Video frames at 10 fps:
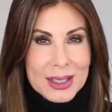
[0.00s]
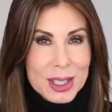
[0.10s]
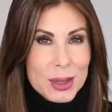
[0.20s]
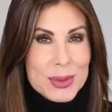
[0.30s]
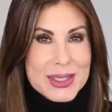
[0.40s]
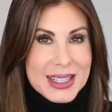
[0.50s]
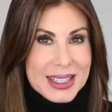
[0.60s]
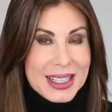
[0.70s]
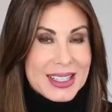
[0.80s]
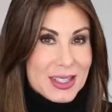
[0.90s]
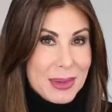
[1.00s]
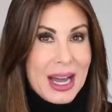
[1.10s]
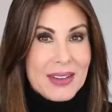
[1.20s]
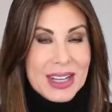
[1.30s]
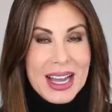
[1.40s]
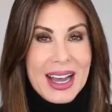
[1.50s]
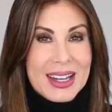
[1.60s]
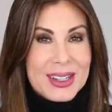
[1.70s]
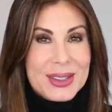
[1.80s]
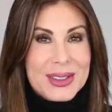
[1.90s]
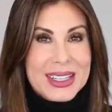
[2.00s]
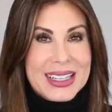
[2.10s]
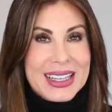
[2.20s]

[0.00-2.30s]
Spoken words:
use like some avocado,